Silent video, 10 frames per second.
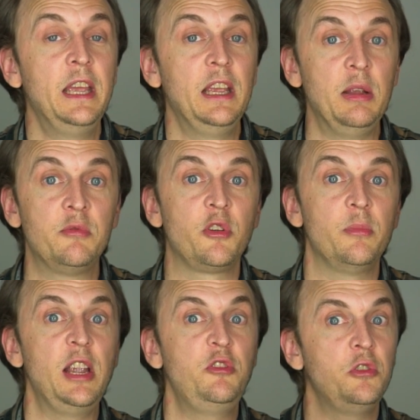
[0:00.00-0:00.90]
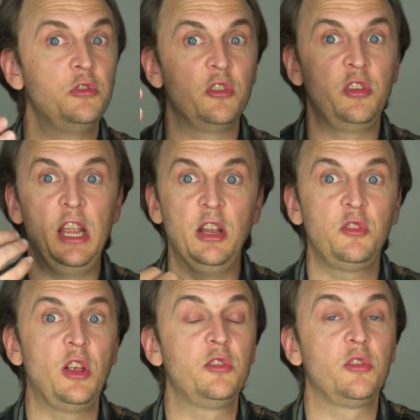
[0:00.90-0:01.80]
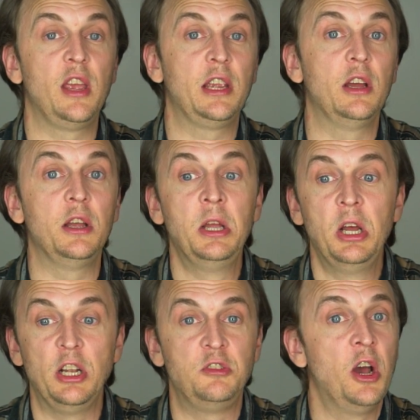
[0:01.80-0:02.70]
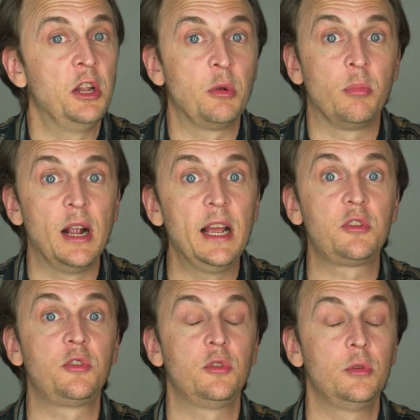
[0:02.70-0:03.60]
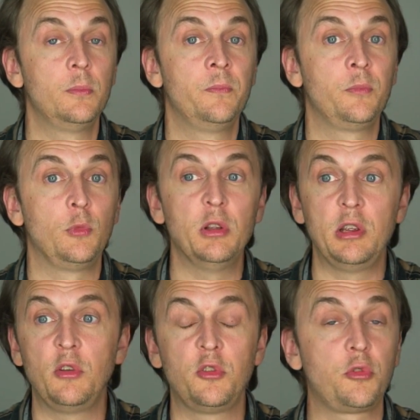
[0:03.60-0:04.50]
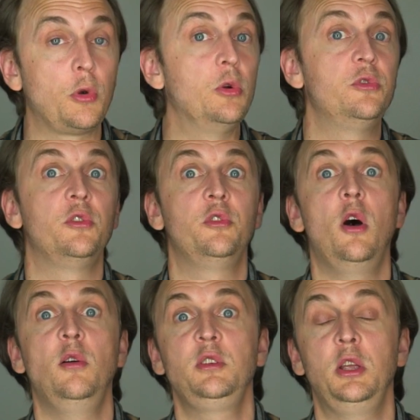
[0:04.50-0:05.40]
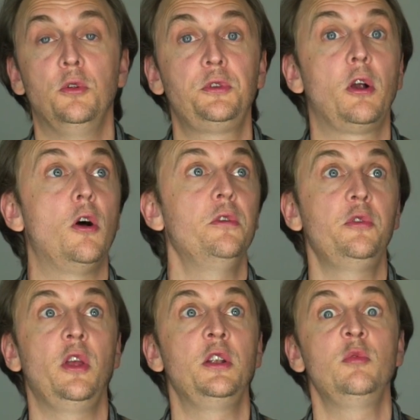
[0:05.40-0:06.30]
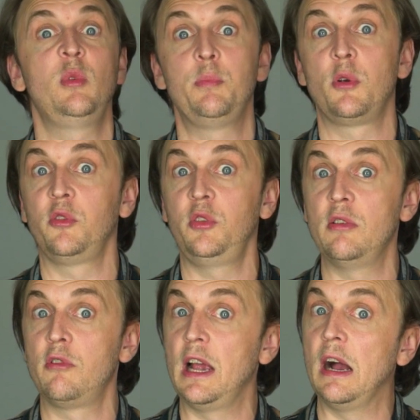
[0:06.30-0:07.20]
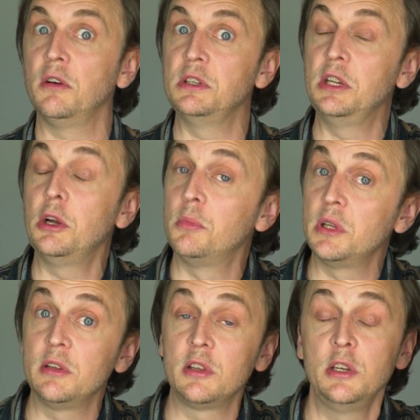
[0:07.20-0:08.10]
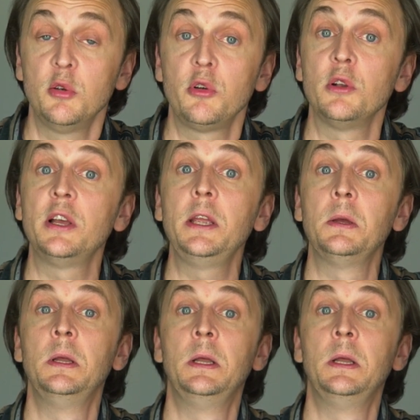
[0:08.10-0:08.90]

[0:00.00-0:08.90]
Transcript: information just hits us like a ton of bricks, really just throws us off kilter. All of a sudden we perceive reality completely differently.